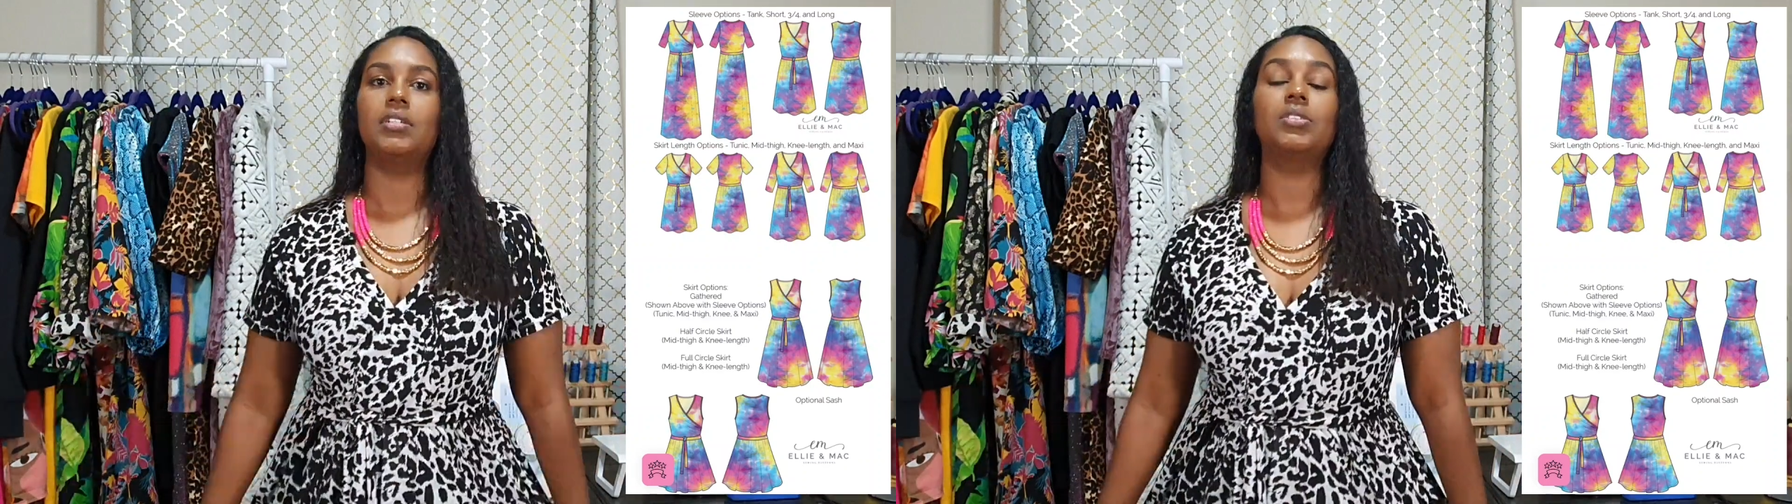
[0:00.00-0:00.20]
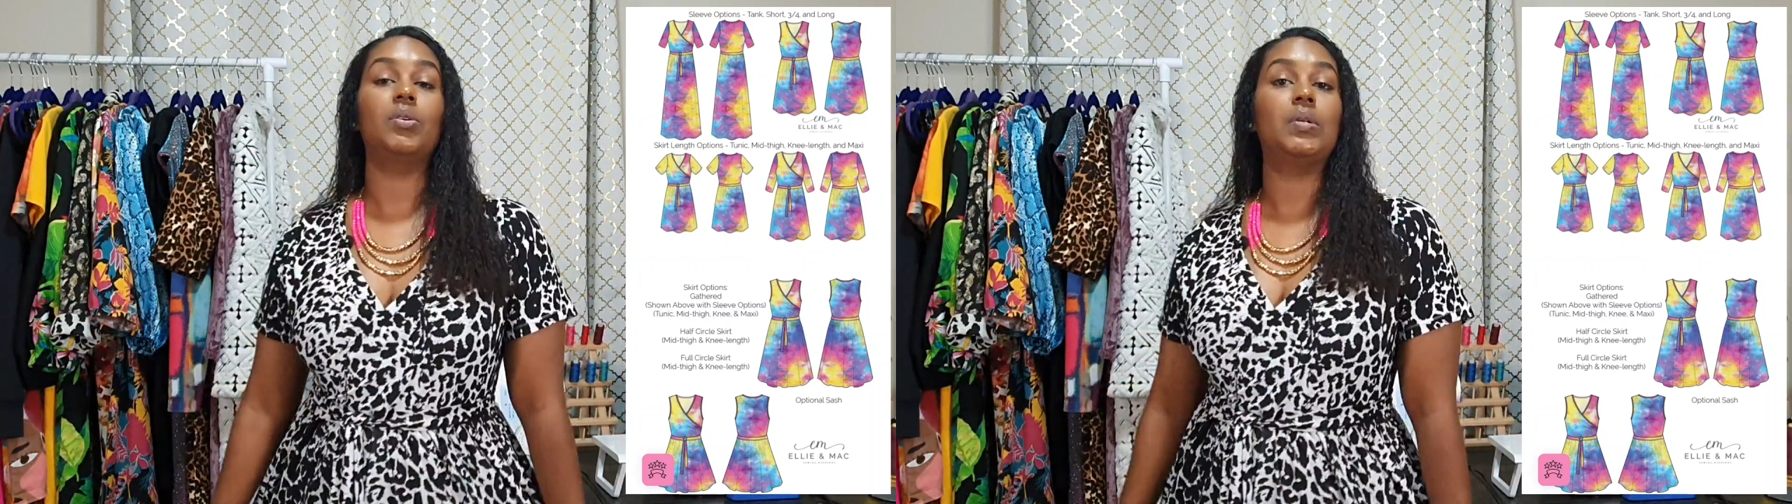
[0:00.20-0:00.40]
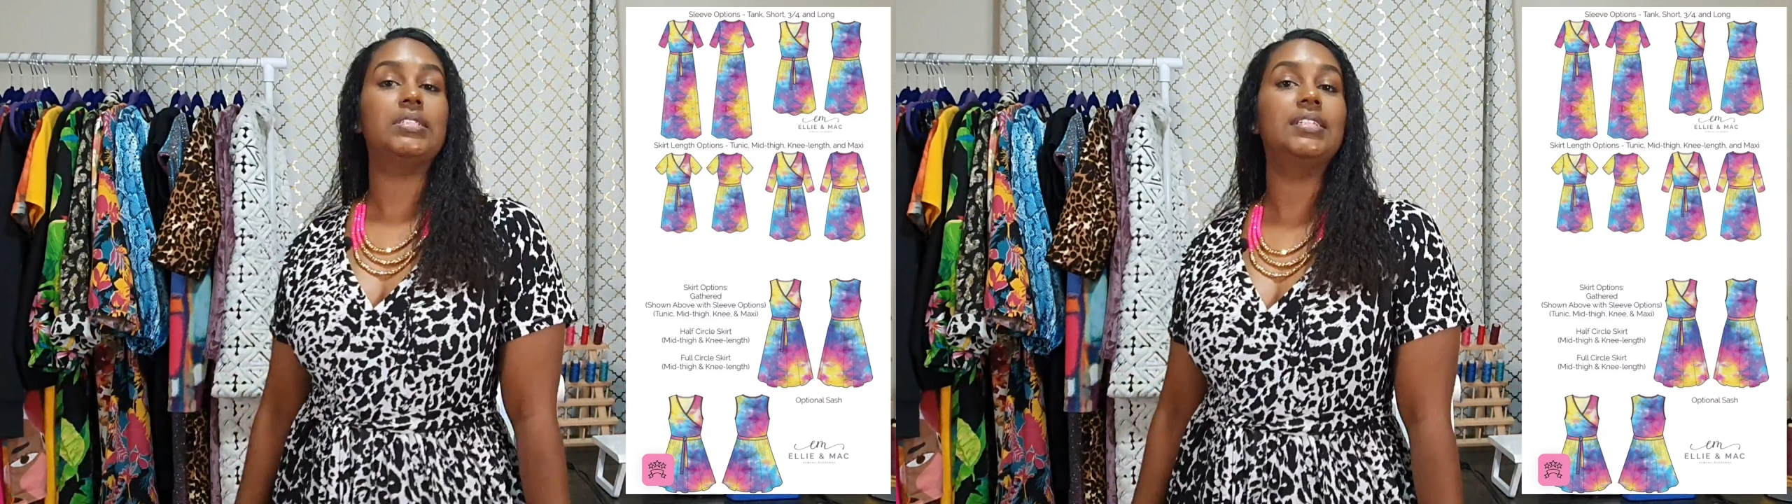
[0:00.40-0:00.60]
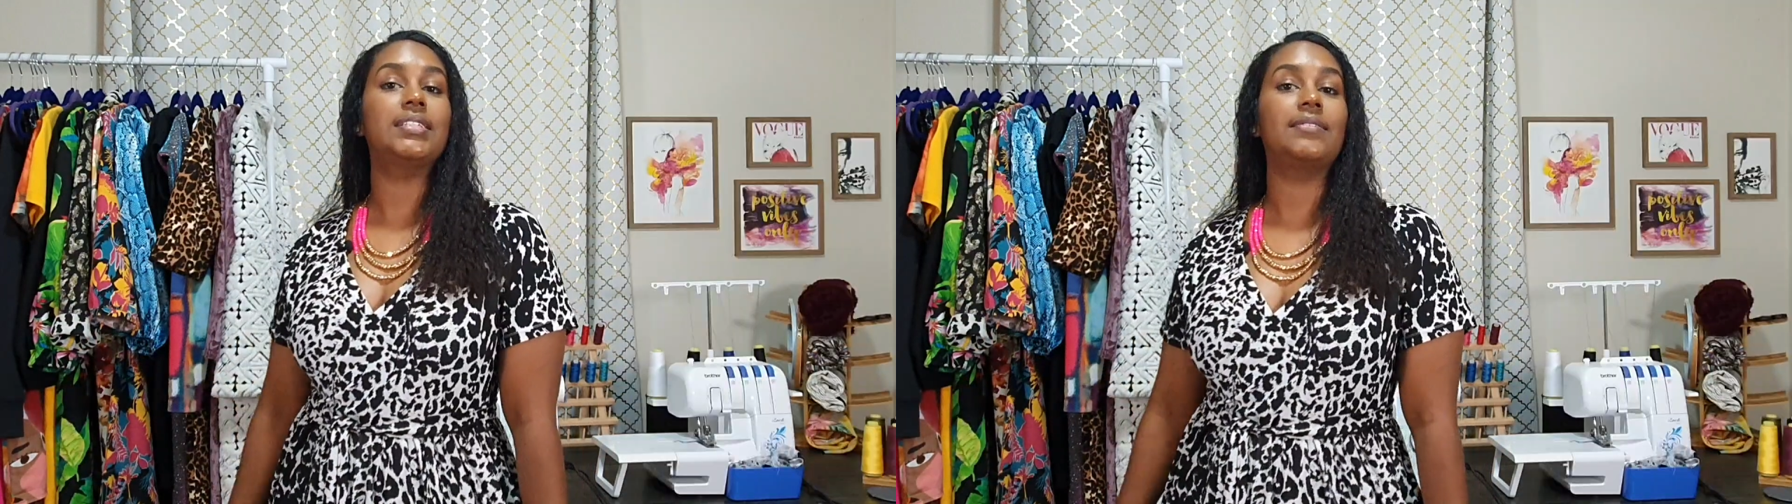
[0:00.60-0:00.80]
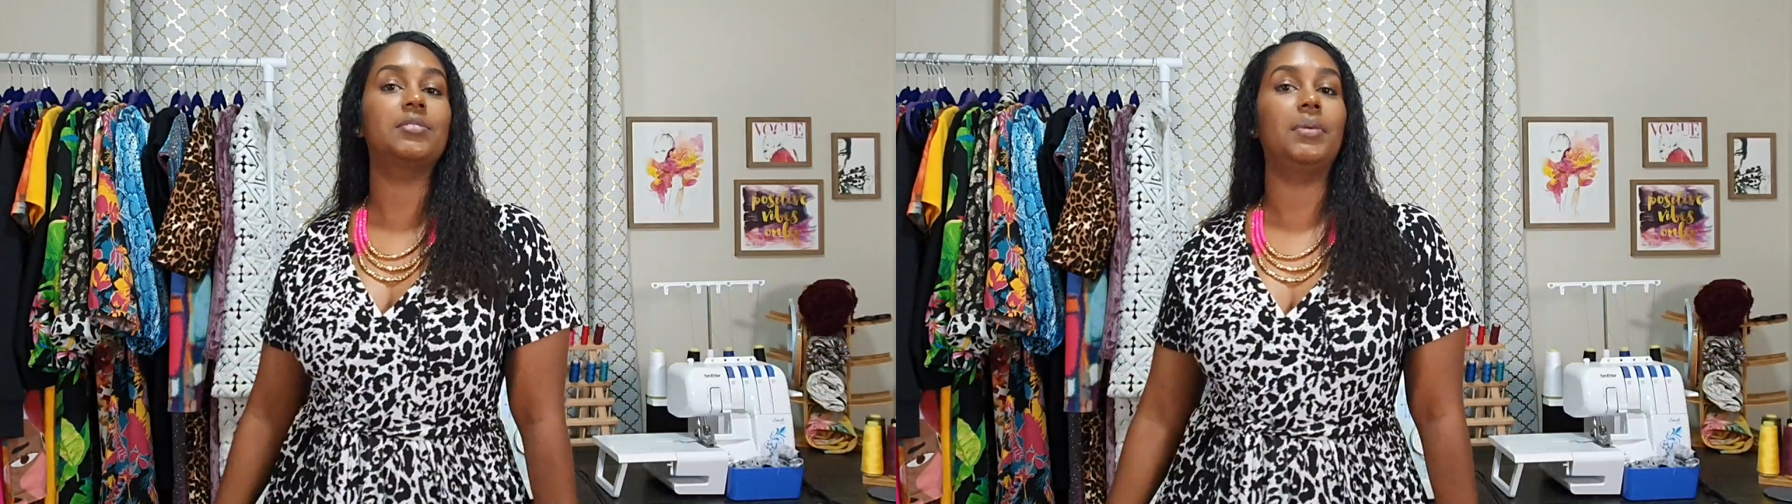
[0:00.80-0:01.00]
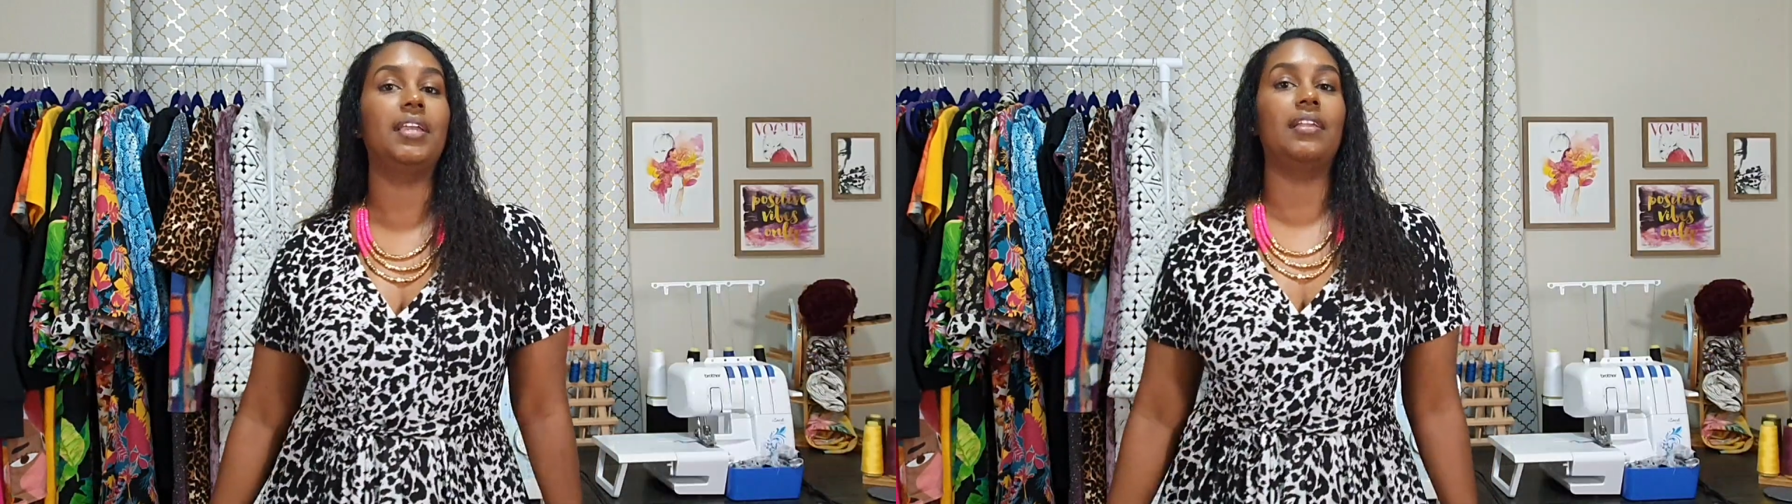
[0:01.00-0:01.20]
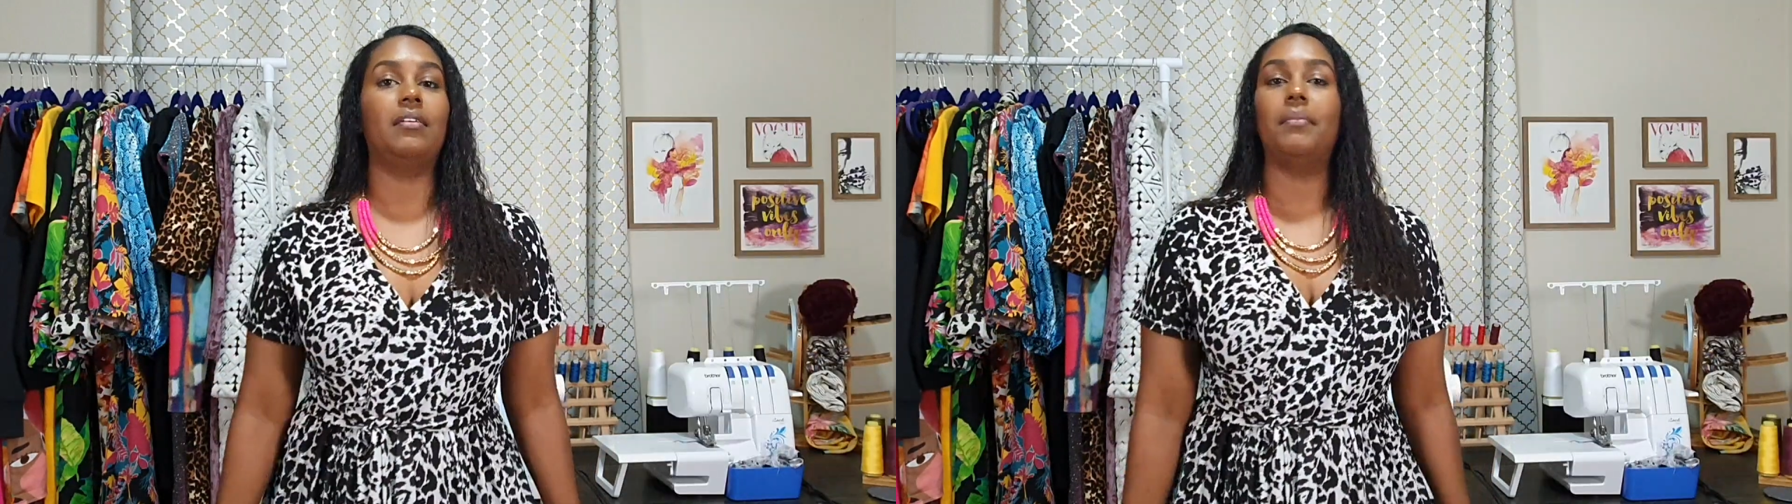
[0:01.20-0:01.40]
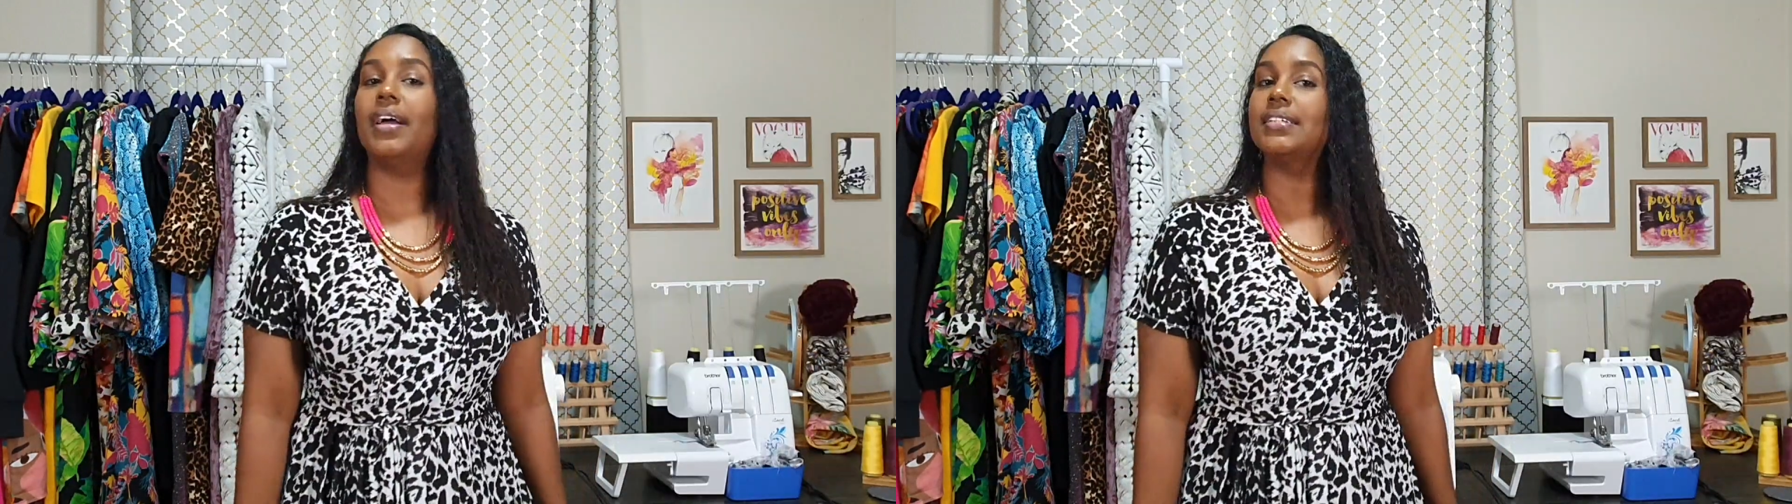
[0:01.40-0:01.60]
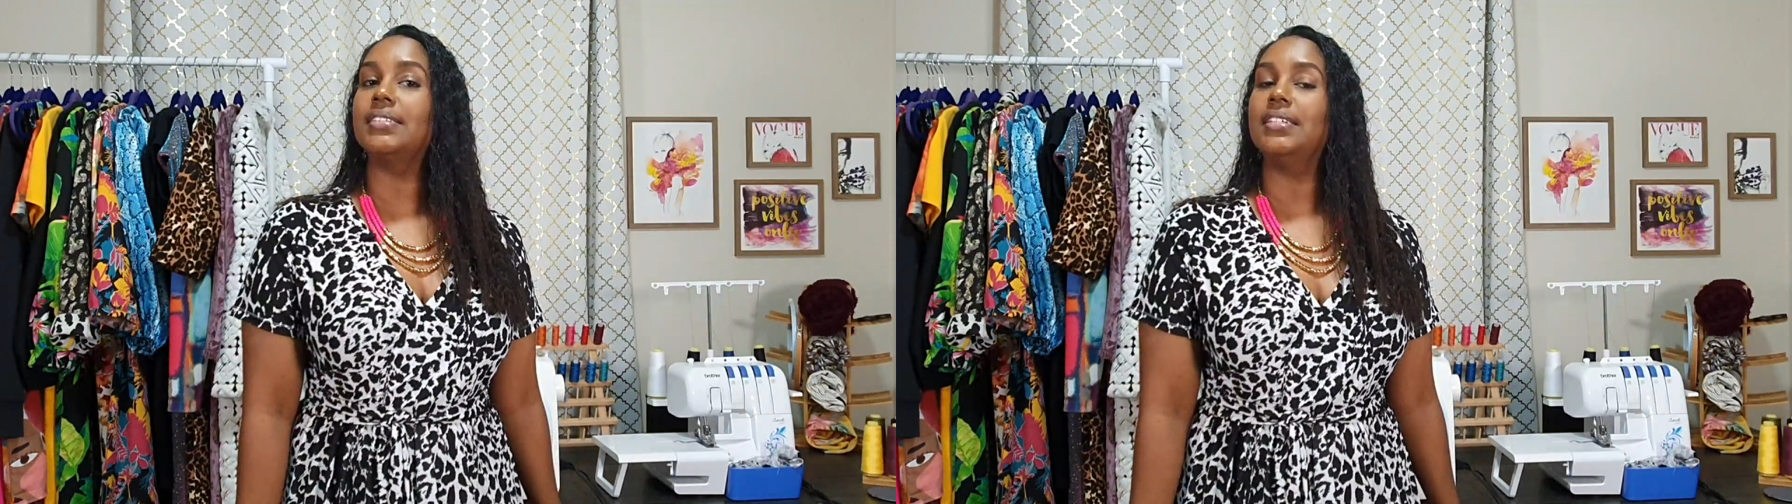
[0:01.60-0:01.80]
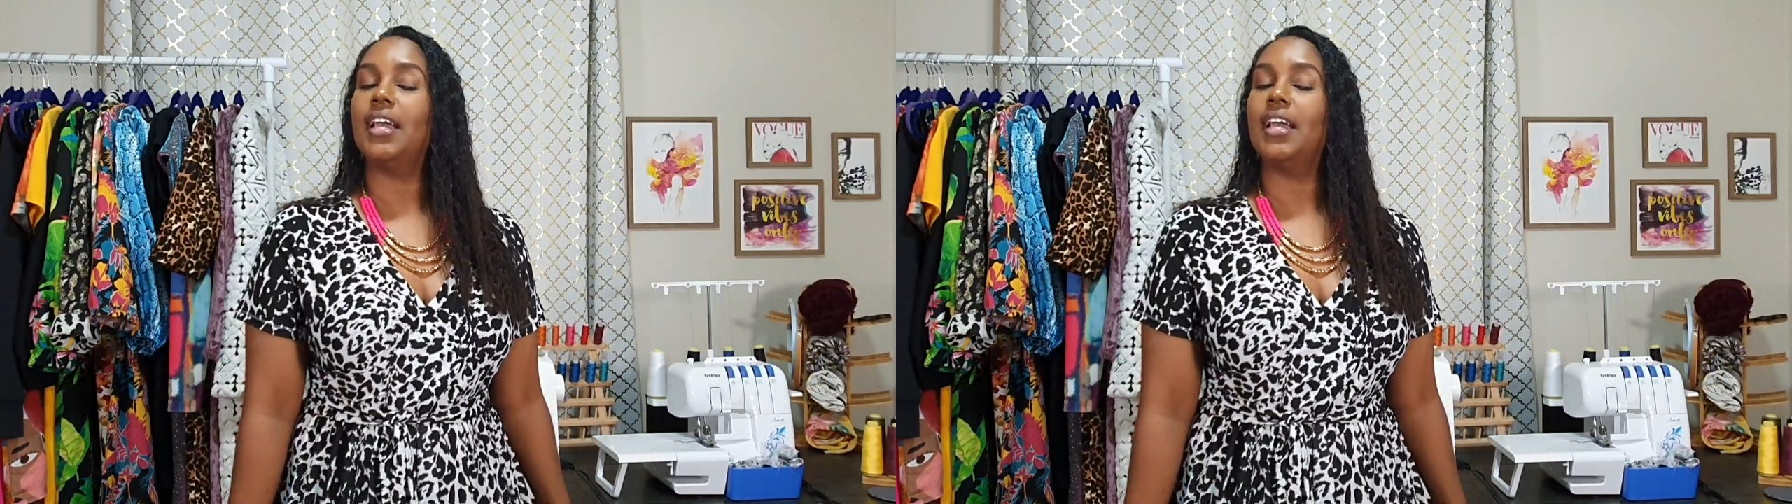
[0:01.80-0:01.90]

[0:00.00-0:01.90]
So since I was making a maxi,